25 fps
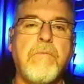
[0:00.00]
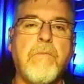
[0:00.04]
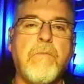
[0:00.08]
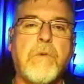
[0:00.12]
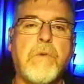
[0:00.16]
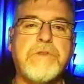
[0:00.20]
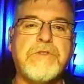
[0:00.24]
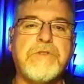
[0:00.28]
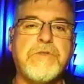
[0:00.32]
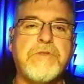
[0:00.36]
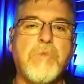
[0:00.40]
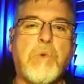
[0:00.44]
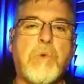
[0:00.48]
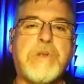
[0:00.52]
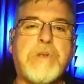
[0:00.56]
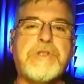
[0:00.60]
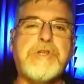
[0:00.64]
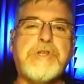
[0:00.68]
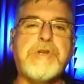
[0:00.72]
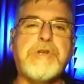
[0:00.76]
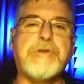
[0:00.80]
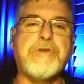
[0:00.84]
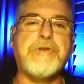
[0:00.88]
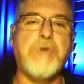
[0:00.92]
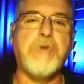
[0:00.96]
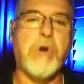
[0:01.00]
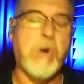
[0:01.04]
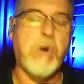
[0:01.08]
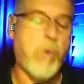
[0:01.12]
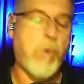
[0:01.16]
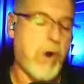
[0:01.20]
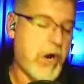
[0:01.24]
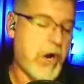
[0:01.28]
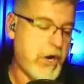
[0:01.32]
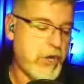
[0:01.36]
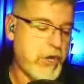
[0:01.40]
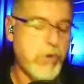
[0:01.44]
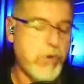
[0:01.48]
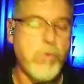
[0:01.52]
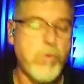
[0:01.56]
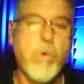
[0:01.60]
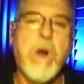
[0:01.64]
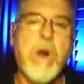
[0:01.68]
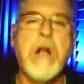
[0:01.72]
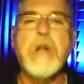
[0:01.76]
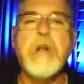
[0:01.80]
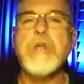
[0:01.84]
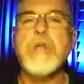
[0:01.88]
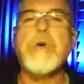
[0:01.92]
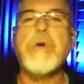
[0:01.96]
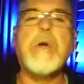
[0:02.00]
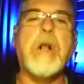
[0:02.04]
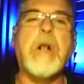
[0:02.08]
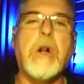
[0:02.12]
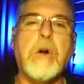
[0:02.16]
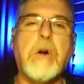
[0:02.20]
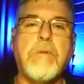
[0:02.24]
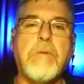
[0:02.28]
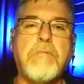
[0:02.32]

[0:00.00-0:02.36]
What's what's your story? Why are you why are you here?